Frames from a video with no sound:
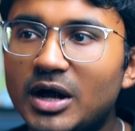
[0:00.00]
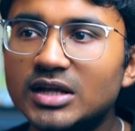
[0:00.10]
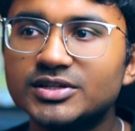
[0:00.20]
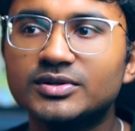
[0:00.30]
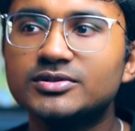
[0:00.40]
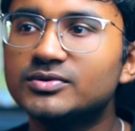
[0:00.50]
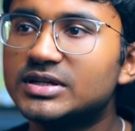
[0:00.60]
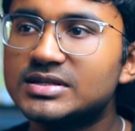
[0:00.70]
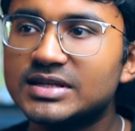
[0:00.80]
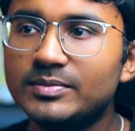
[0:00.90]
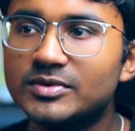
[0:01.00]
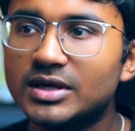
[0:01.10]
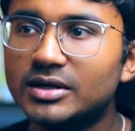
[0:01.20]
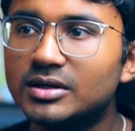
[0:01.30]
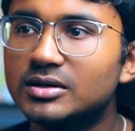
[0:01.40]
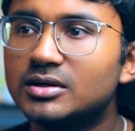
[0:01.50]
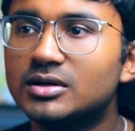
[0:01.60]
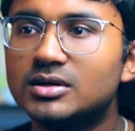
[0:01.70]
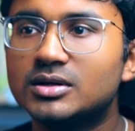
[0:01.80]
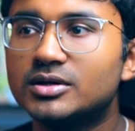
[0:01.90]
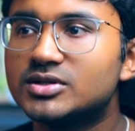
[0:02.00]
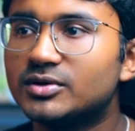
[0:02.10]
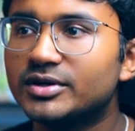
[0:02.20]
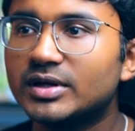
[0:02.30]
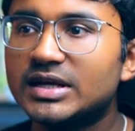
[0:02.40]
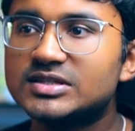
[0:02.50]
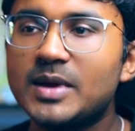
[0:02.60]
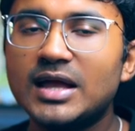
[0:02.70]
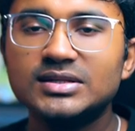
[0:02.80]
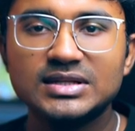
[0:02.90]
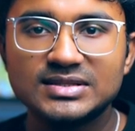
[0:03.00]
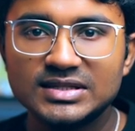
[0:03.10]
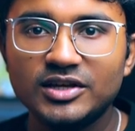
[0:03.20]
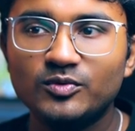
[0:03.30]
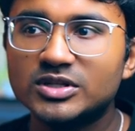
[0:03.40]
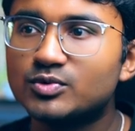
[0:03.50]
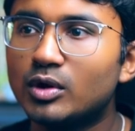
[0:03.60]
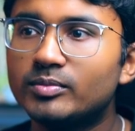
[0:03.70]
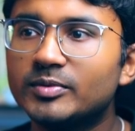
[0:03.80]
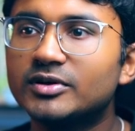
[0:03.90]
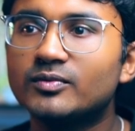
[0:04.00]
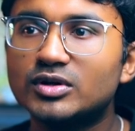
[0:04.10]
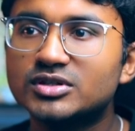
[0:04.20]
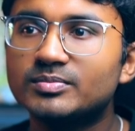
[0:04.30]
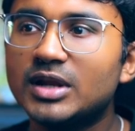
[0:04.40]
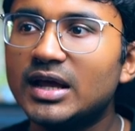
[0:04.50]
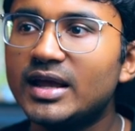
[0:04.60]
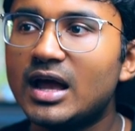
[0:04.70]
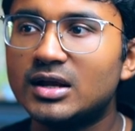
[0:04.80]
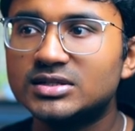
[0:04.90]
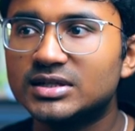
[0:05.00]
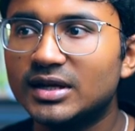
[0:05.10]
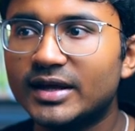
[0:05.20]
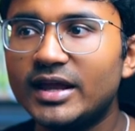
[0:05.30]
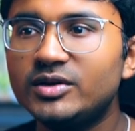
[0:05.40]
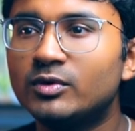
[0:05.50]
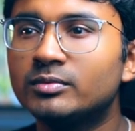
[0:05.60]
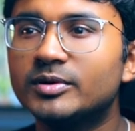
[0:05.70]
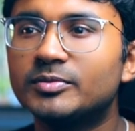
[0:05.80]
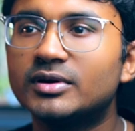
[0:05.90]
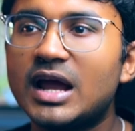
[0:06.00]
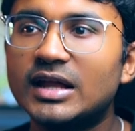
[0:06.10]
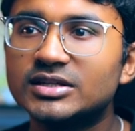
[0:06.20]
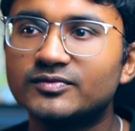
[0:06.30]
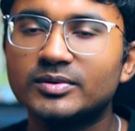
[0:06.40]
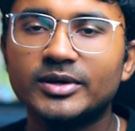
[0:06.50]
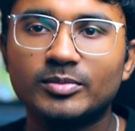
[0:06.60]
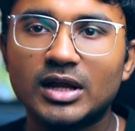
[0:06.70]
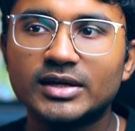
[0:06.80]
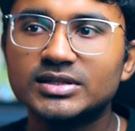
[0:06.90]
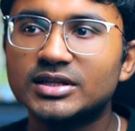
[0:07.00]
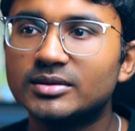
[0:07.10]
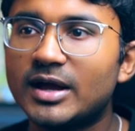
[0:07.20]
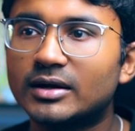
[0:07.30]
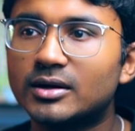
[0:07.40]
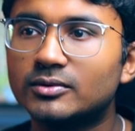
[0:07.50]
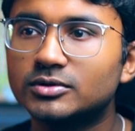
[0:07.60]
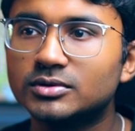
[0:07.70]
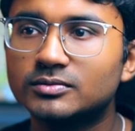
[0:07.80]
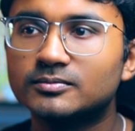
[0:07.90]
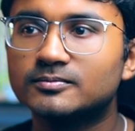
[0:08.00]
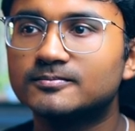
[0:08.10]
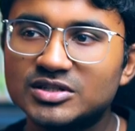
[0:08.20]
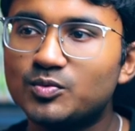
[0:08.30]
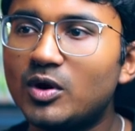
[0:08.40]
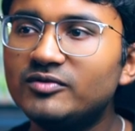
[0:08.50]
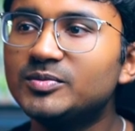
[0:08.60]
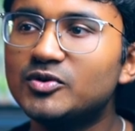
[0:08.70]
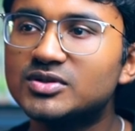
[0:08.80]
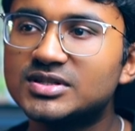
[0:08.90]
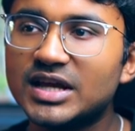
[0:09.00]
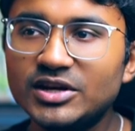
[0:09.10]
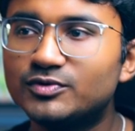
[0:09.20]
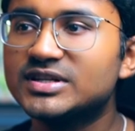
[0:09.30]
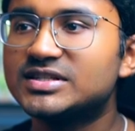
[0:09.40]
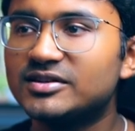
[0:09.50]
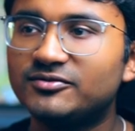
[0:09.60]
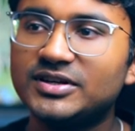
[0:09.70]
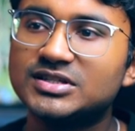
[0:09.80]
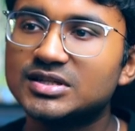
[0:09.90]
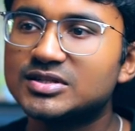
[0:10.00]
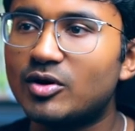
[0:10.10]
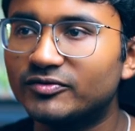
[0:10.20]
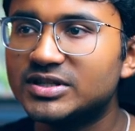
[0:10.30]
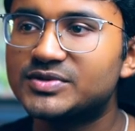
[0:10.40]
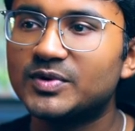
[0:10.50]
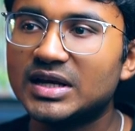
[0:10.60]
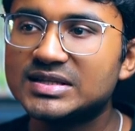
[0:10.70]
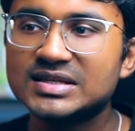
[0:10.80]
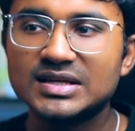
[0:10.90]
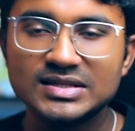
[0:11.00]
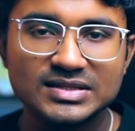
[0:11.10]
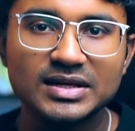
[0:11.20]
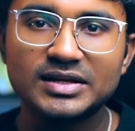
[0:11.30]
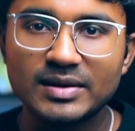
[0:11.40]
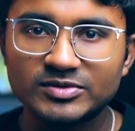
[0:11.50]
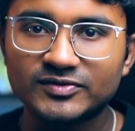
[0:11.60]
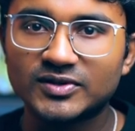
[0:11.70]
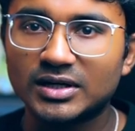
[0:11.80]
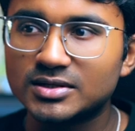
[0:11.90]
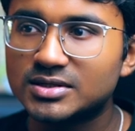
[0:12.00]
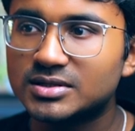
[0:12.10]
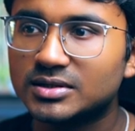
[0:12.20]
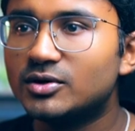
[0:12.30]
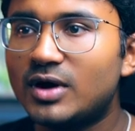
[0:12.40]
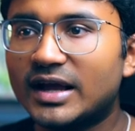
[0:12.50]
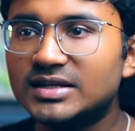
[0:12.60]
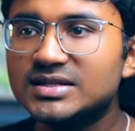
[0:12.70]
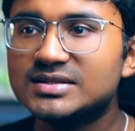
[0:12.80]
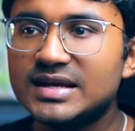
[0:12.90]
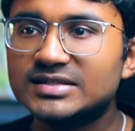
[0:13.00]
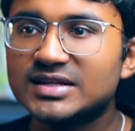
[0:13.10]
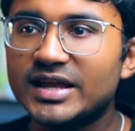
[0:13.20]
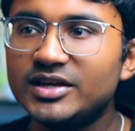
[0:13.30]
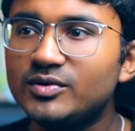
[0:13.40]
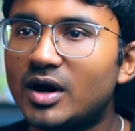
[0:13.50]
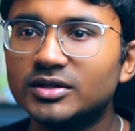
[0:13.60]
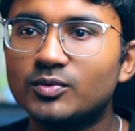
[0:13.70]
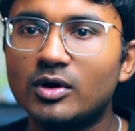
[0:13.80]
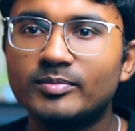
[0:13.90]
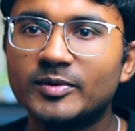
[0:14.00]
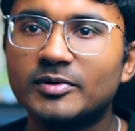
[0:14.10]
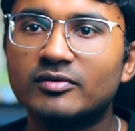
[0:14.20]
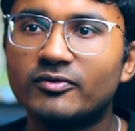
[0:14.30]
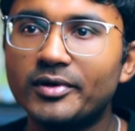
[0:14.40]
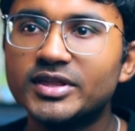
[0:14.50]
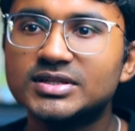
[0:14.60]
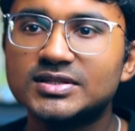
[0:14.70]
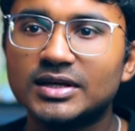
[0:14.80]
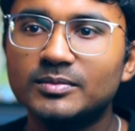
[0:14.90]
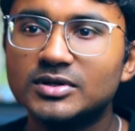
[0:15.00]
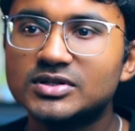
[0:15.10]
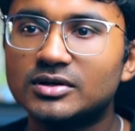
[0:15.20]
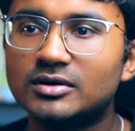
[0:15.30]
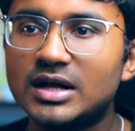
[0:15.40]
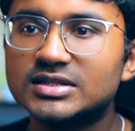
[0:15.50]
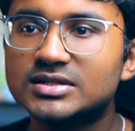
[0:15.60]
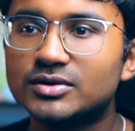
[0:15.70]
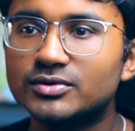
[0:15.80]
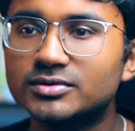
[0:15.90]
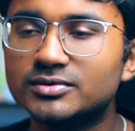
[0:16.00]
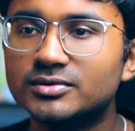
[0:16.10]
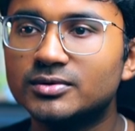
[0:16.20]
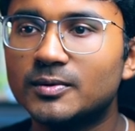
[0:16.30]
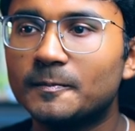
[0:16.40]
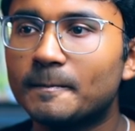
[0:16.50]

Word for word: part, you can do the same thing. So you can expand and see which wallpaper you want to apply and click any wallpaper and it will be applied in the background. But one of the most interesting features of this release is adaptive colors. So I can just set any other wallpaper for this theme. So I'll just go to,